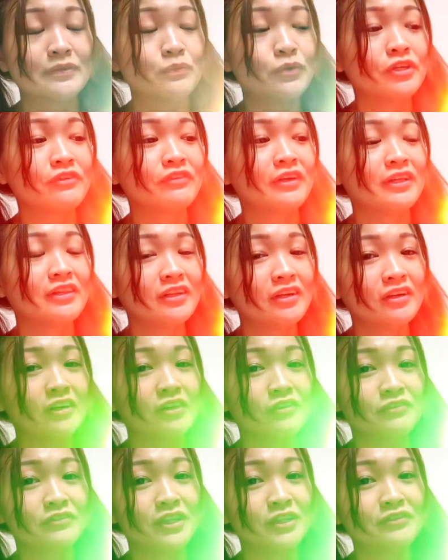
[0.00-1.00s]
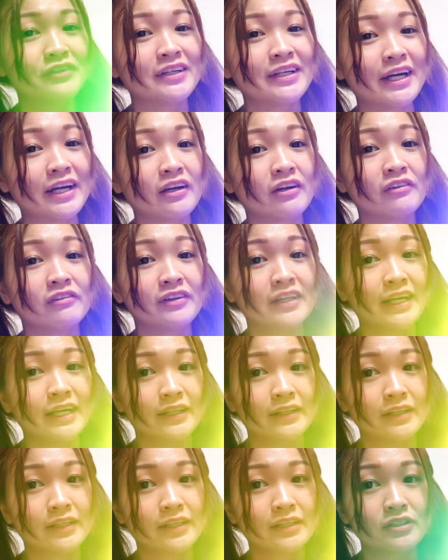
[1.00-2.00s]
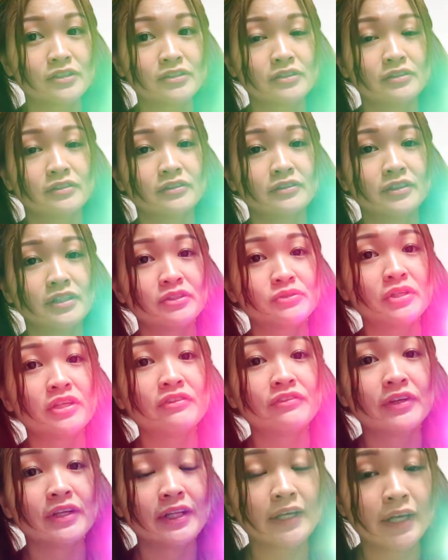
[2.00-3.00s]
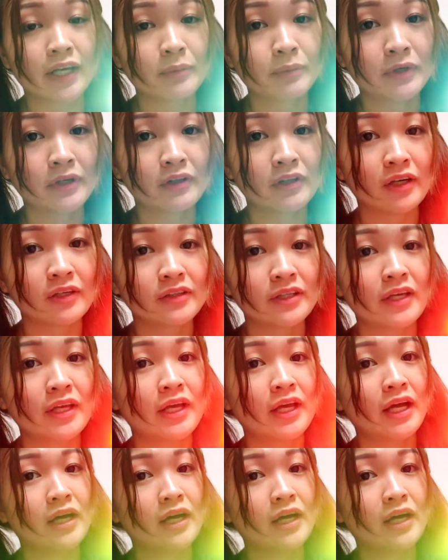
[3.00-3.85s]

with a lot of different kind of lighting. So this one really helped a lot.